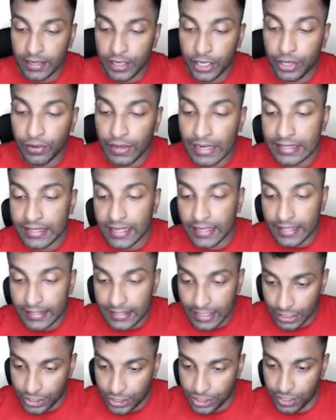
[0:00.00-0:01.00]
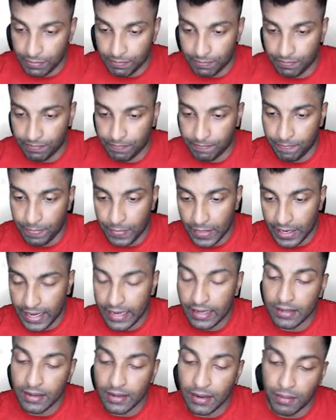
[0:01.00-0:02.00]
dual citizenship,
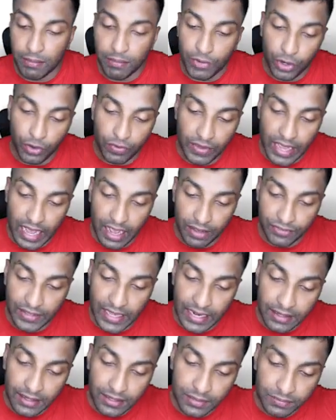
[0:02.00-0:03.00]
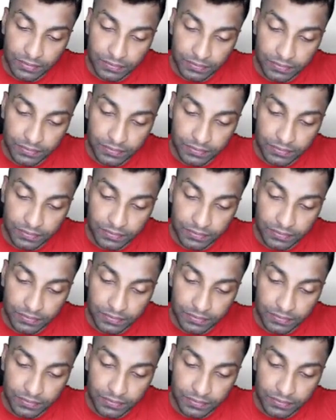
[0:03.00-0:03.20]
right? Do we have that?